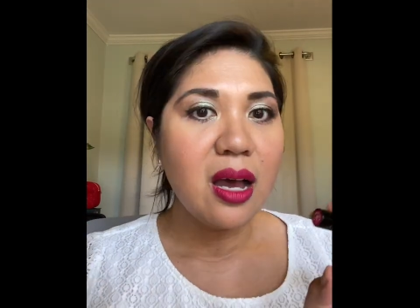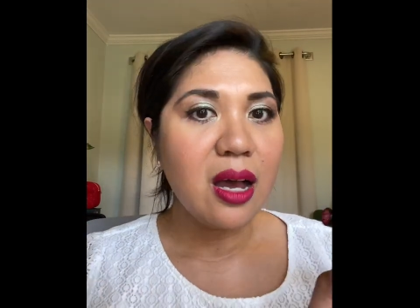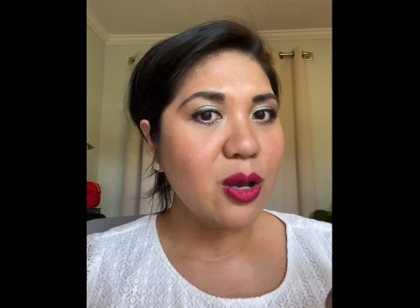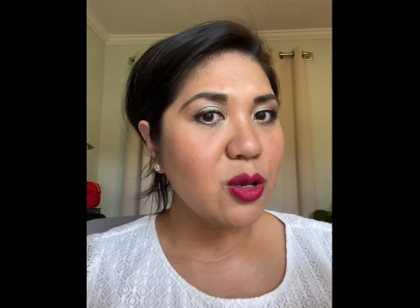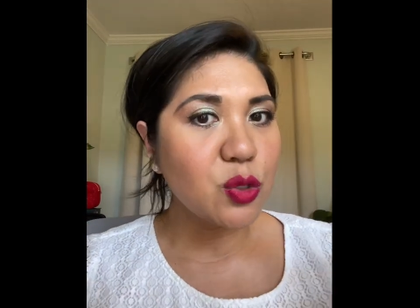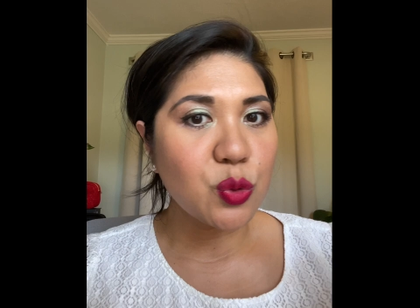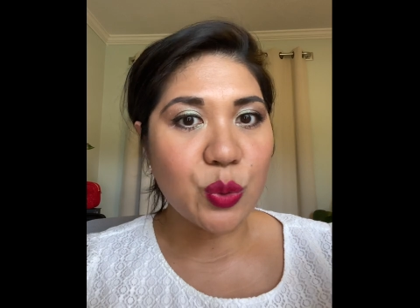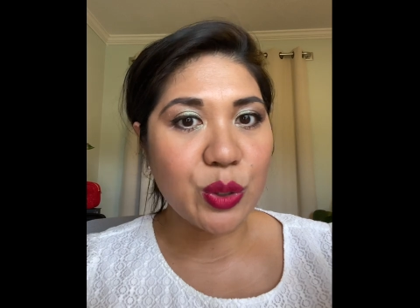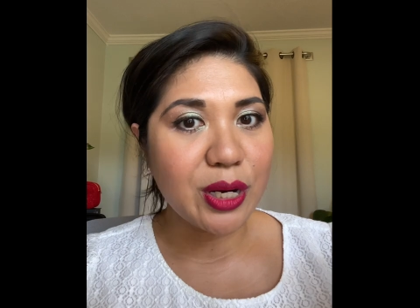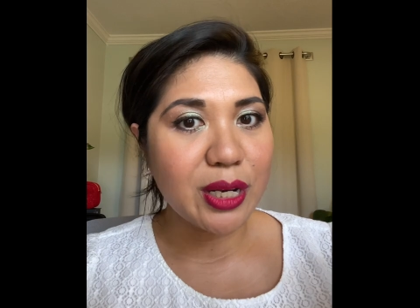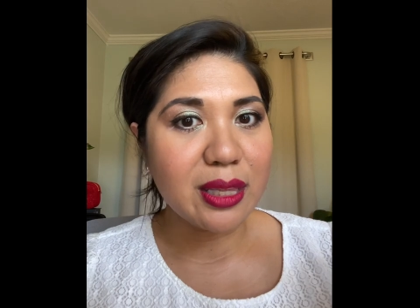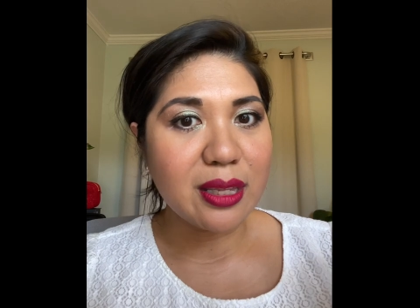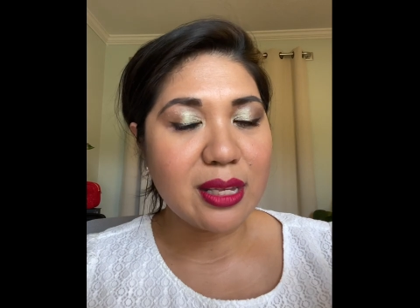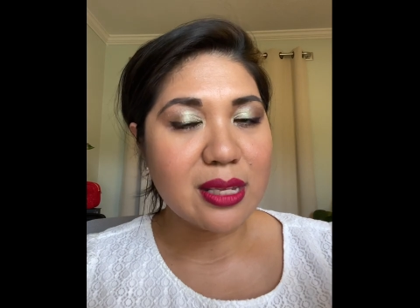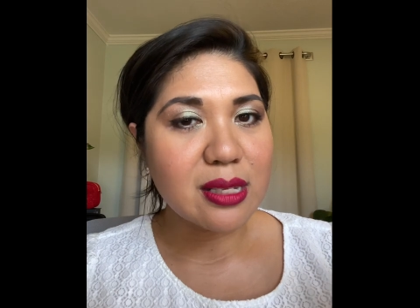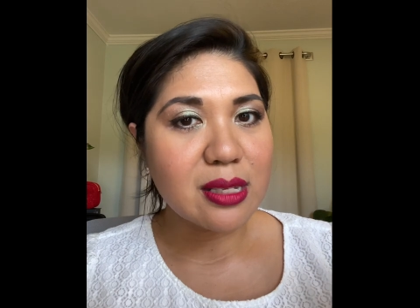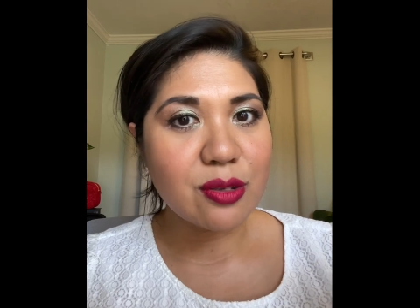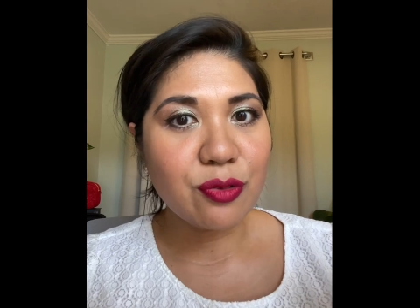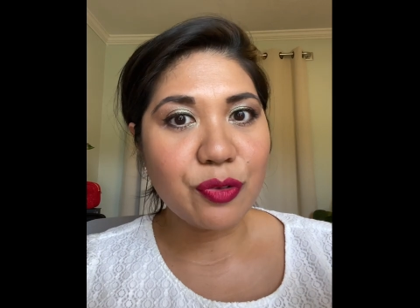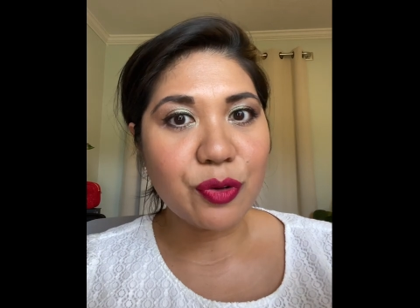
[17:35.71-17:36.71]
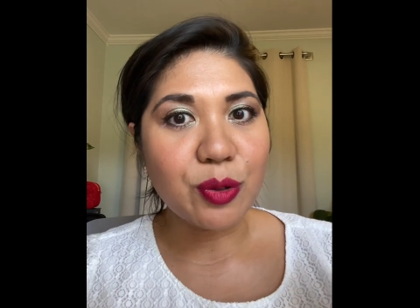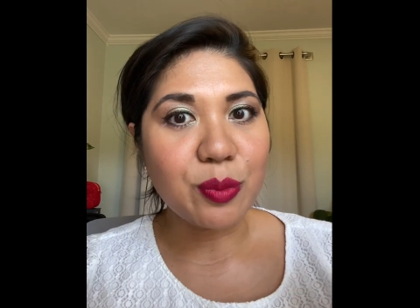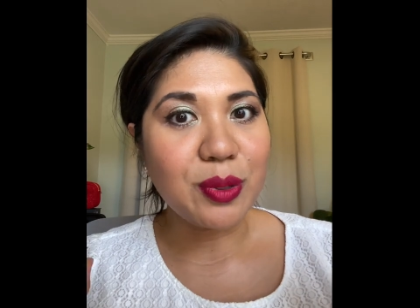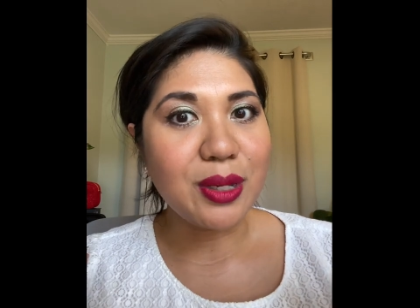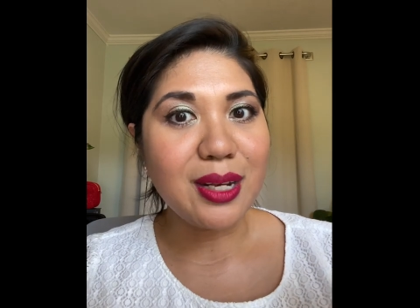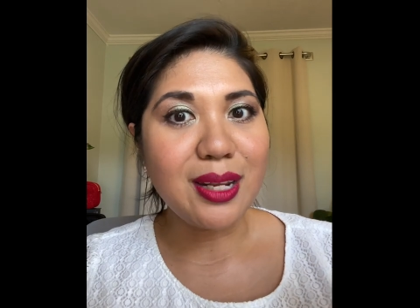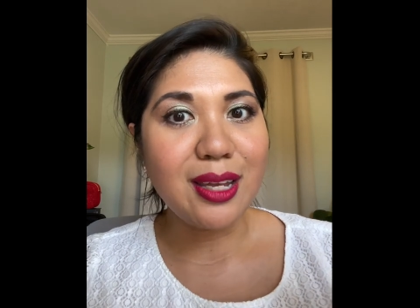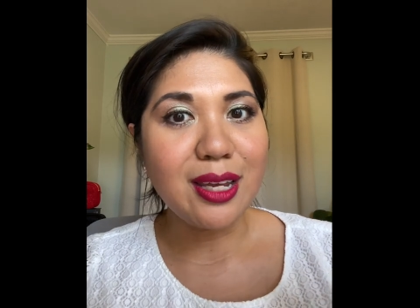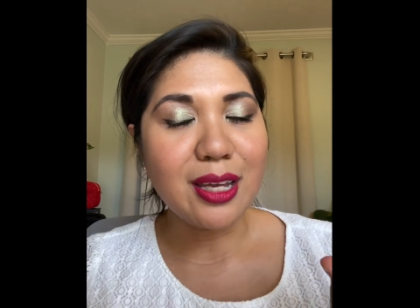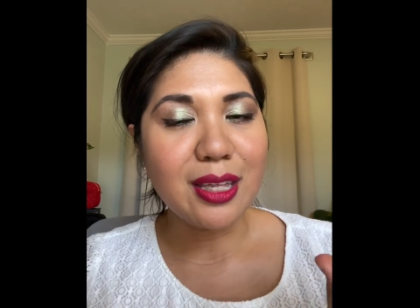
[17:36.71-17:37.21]
I was wearing this for a
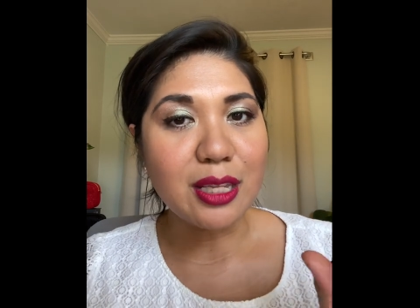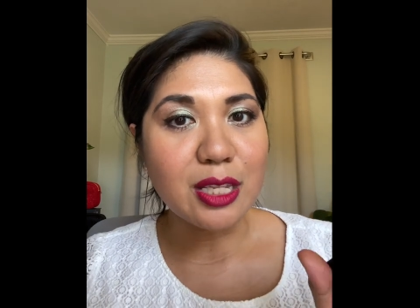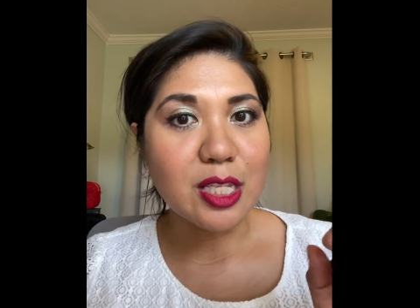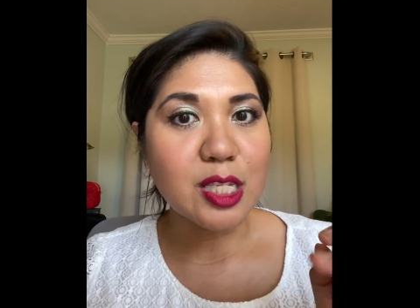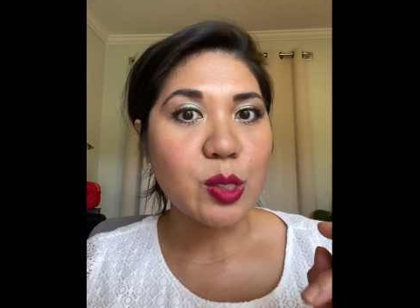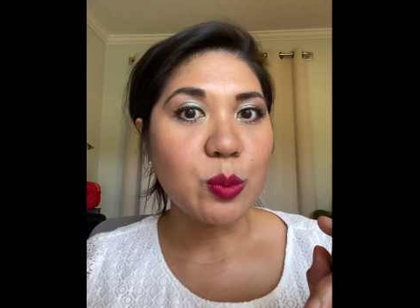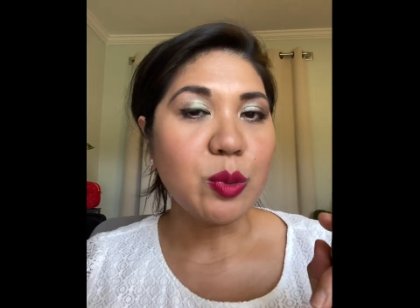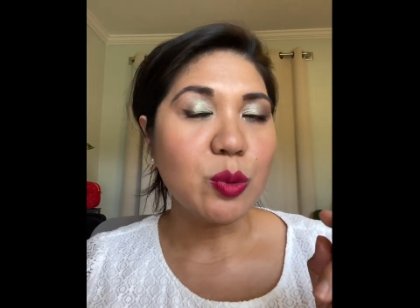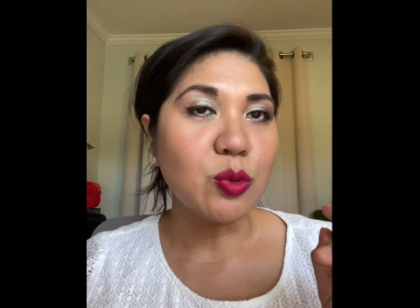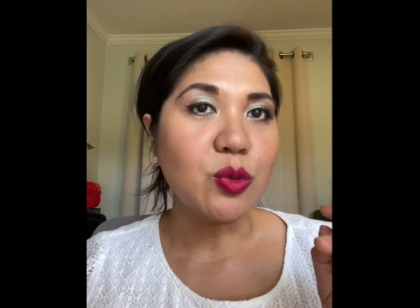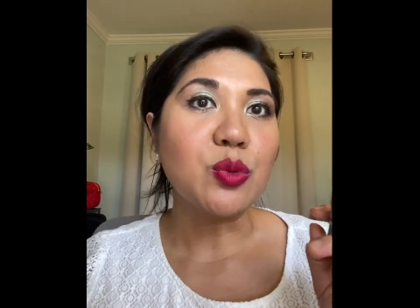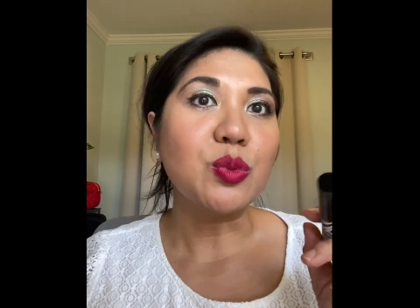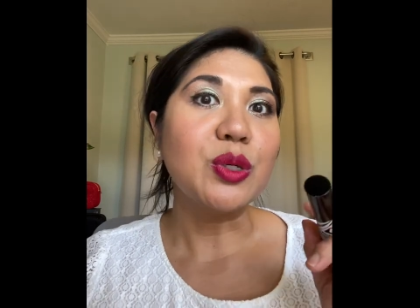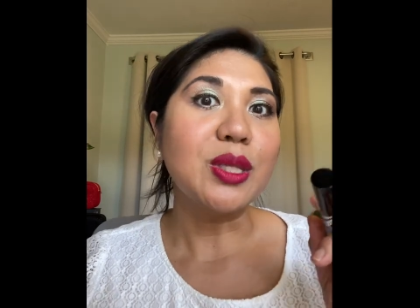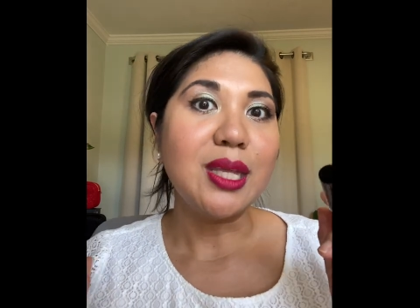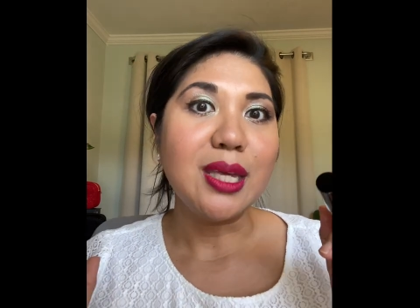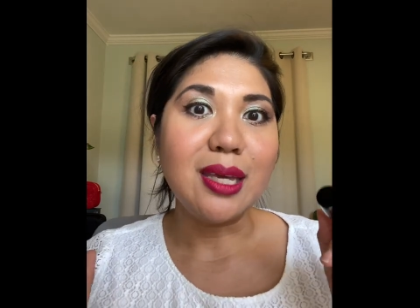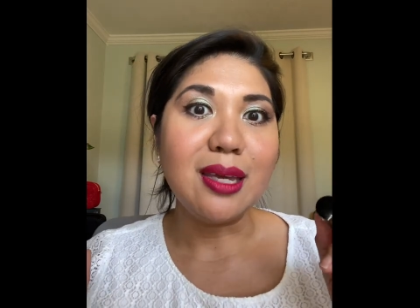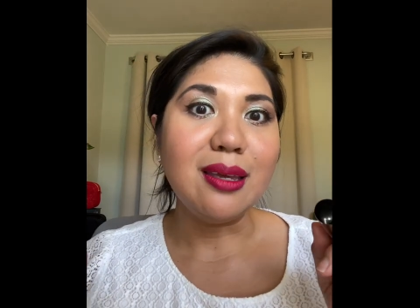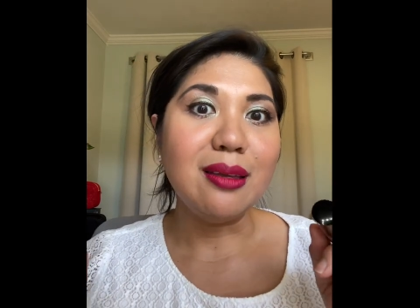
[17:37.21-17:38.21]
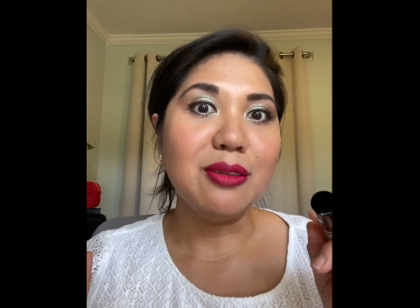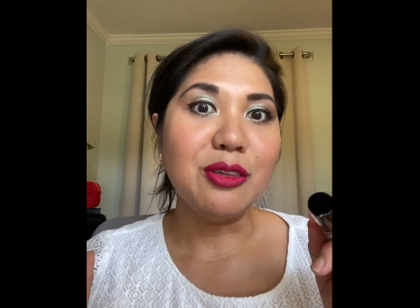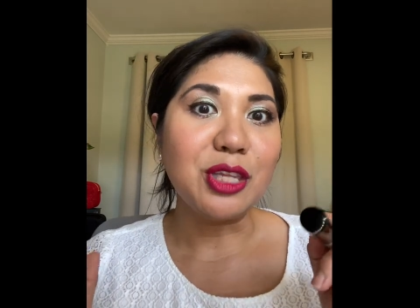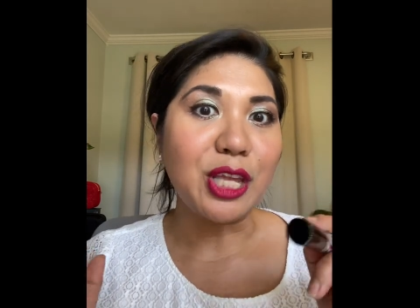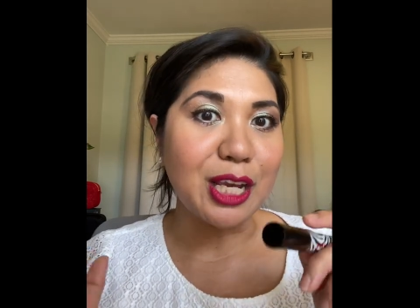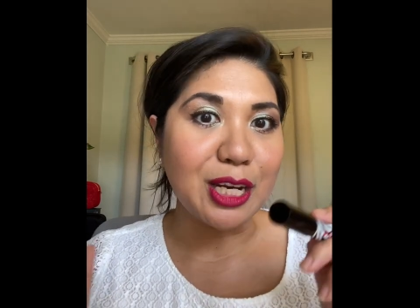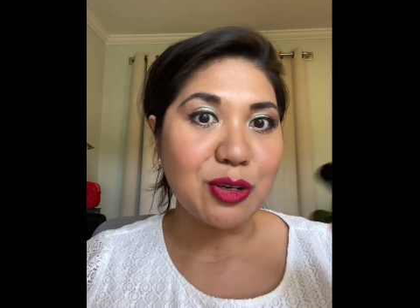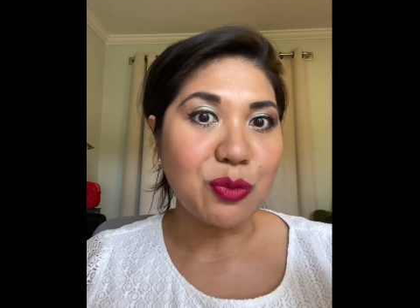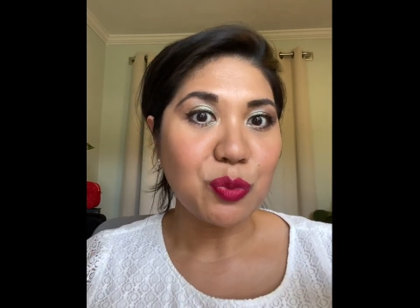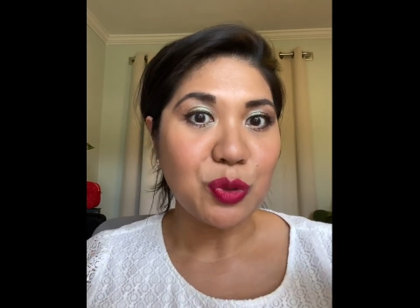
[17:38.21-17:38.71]
meeting and then someone was really
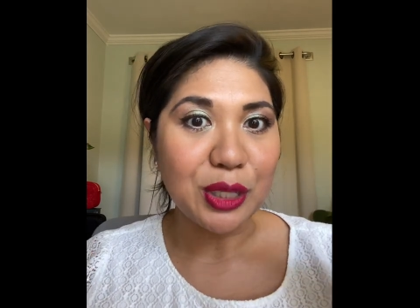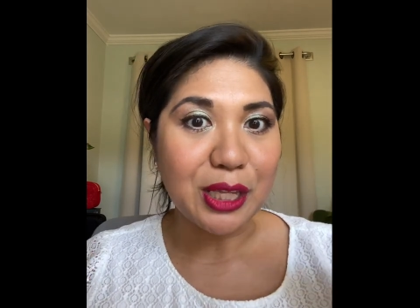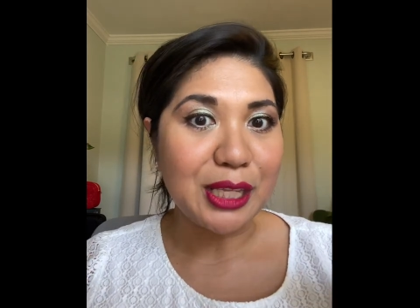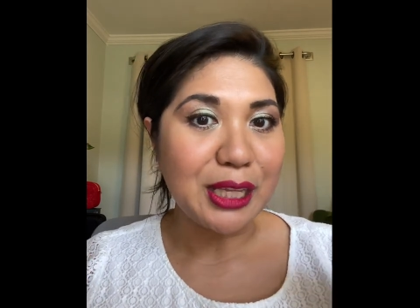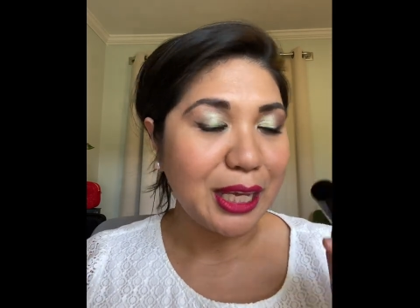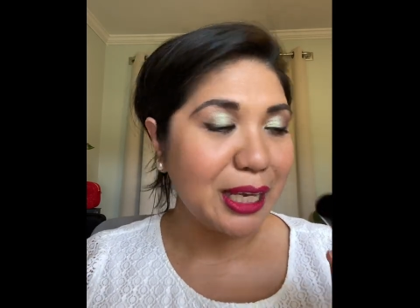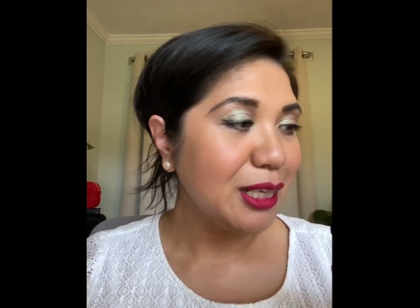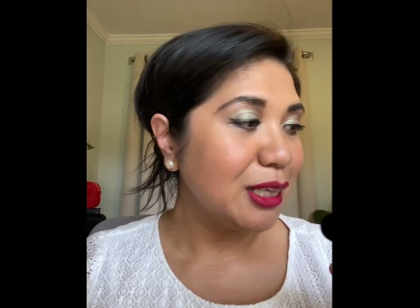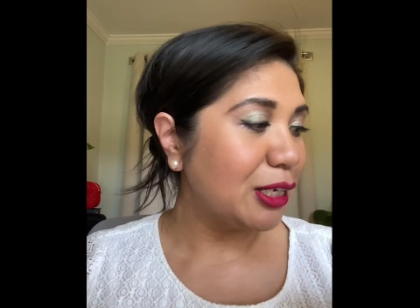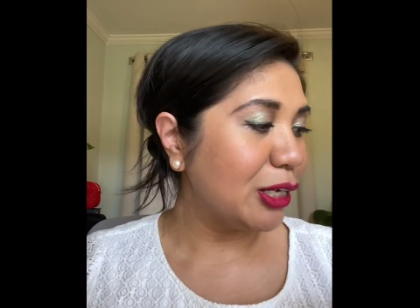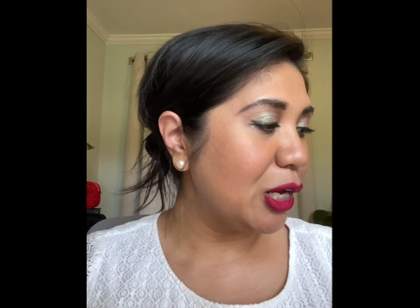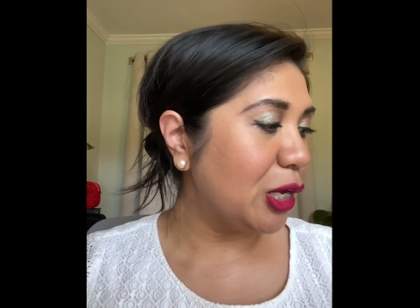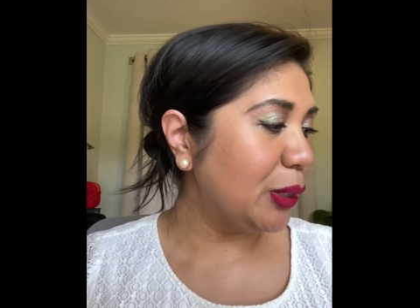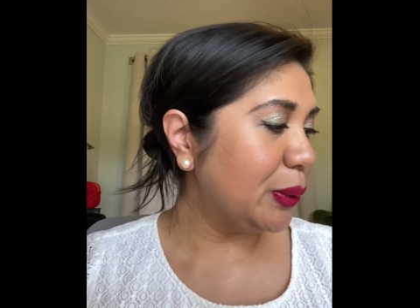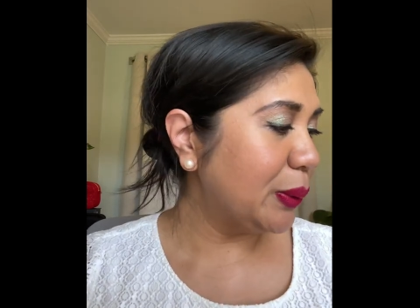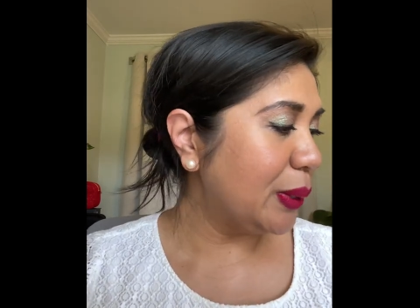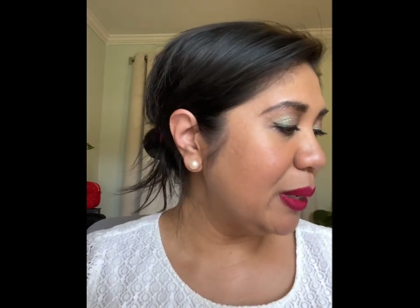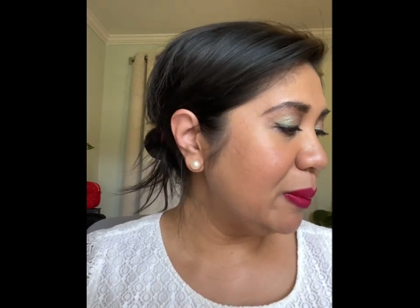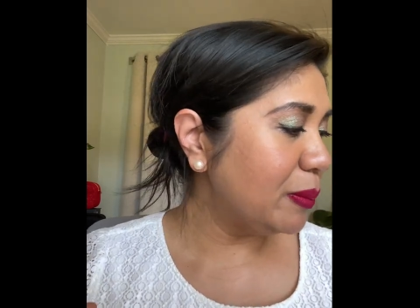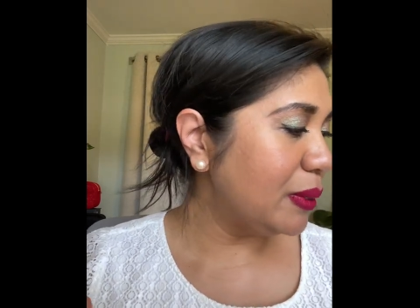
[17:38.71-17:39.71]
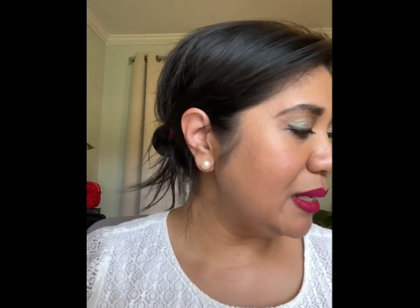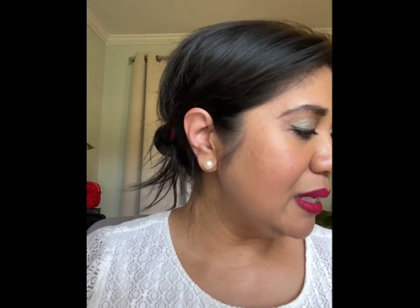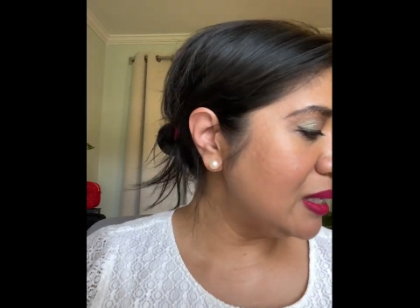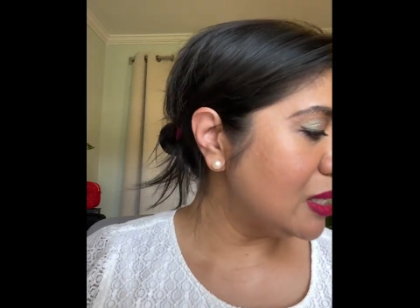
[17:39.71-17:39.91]
like really liked the color on me.